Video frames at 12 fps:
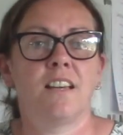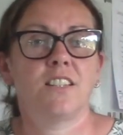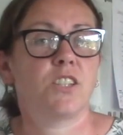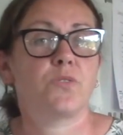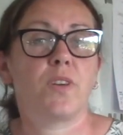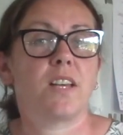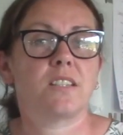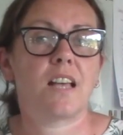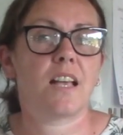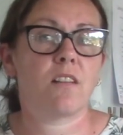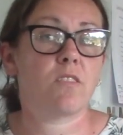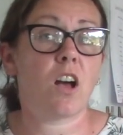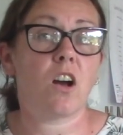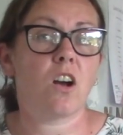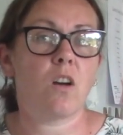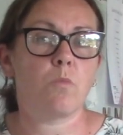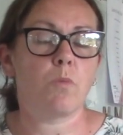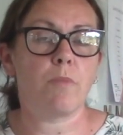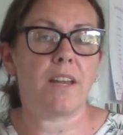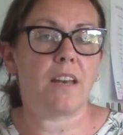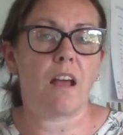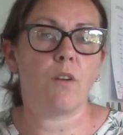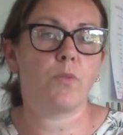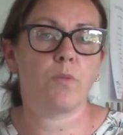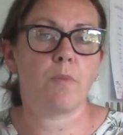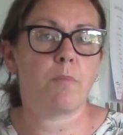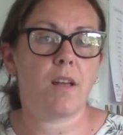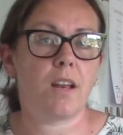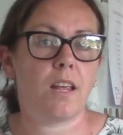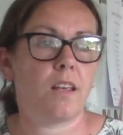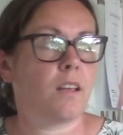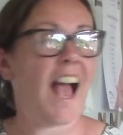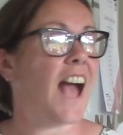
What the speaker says: Just feels like I've got a lot more meat now for my money.